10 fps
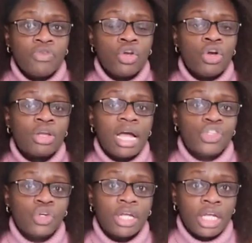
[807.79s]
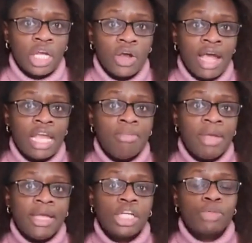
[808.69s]
your natural hair and
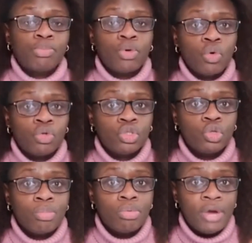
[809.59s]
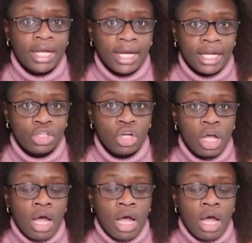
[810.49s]
make it prone to breakage.